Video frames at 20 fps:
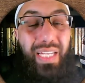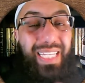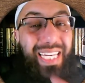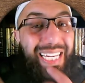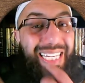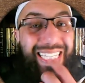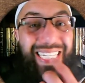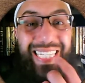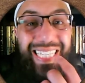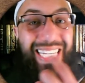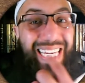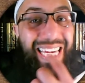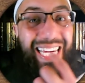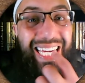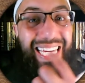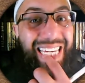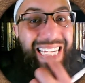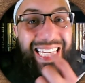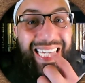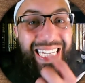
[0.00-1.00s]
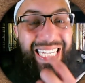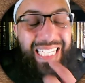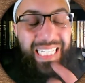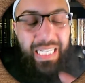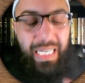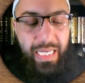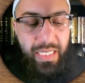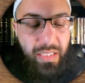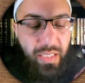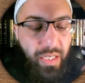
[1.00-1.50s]
You see,
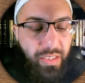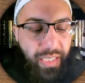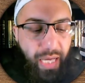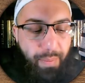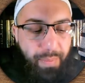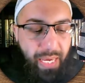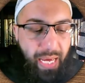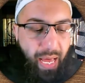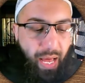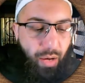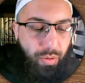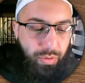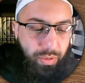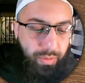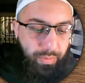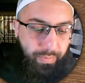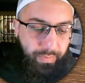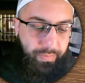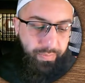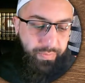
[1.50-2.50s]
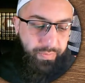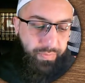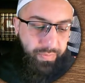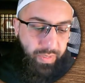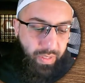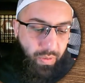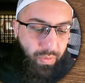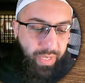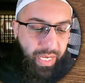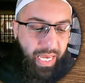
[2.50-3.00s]
it's not coming out.
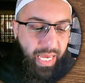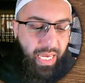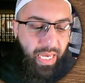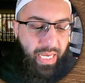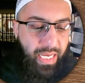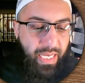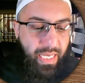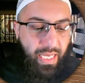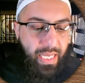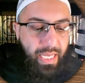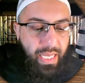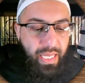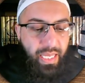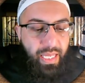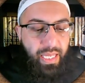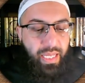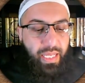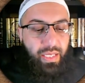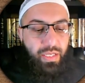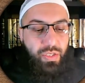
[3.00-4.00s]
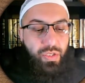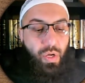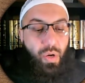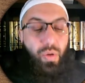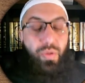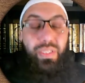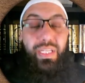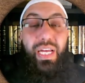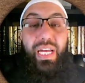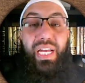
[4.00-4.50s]
Okay. So
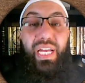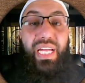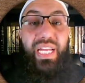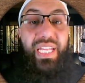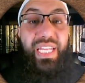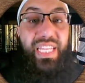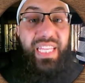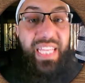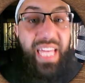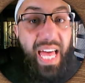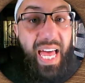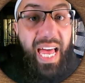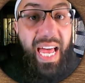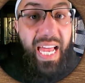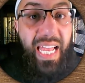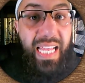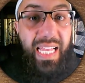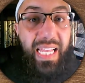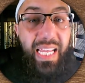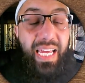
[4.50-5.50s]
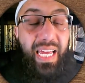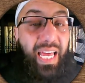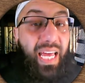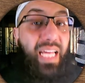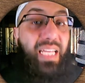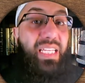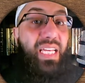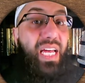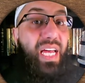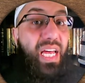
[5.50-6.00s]
the dhal
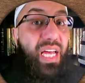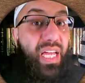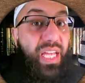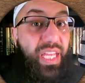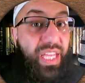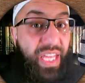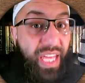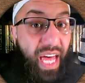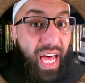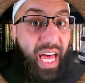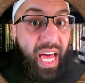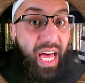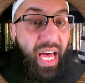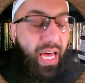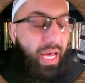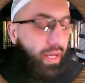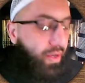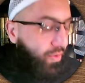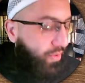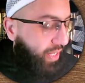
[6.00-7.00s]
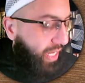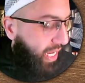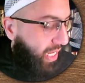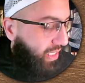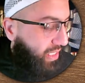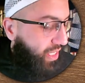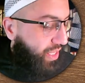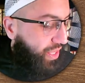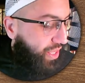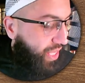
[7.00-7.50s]
and the tha. Okay,
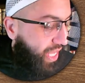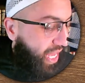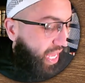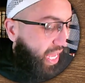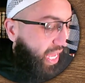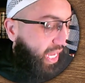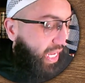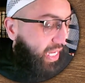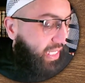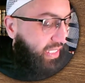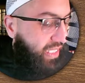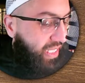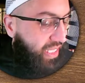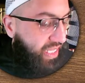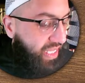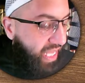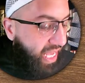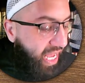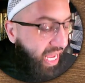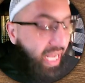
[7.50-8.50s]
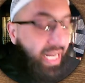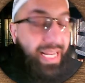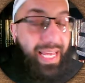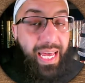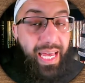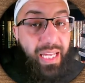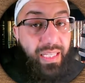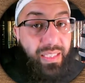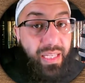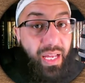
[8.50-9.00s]
the tha and the dhal
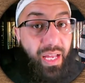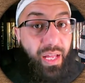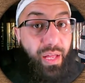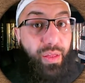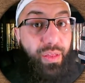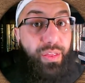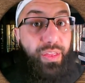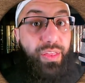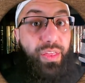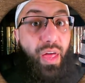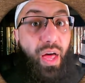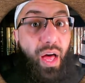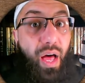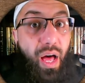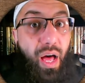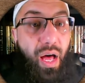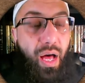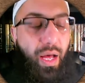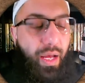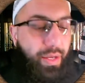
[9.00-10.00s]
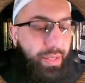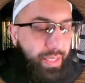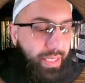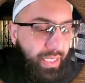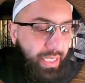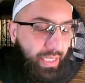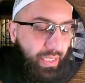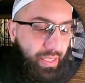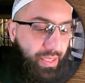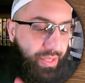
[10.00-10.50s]
and the dha.
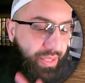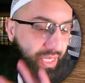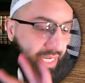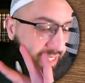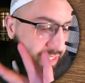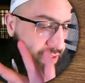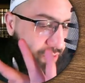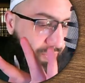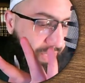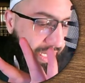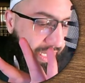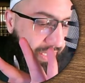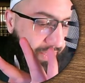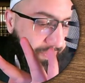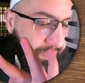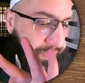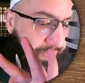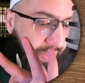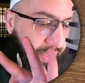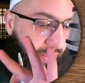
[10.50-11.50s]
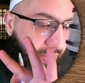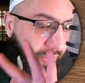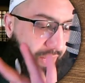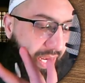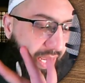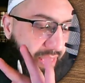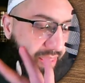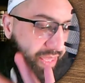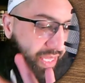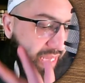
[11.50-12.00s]
These three.
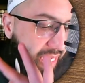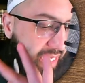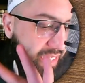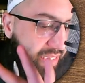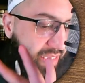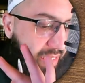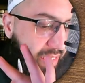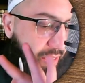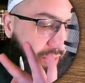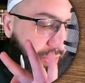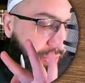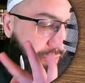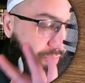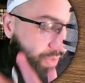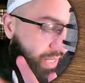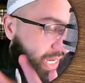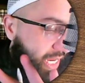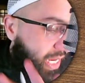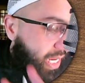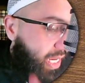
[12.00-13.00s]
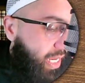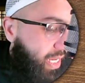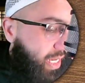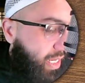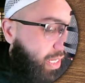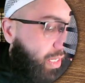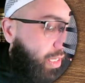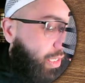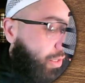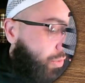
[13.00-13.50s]
Okay, these three,
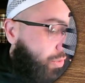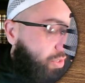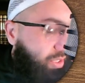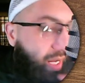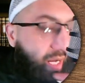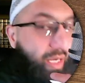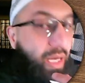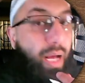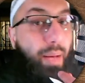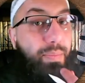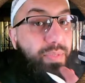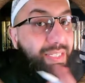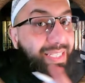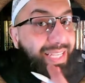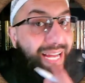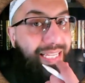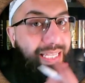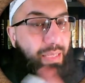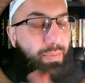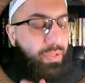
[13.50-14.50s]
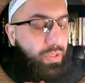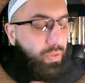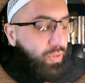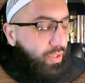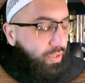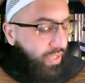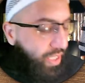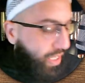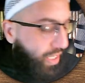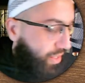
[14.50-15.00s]
your tongue comes slightly between your
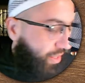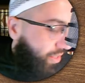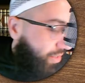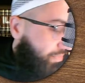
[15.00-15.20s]
teeth.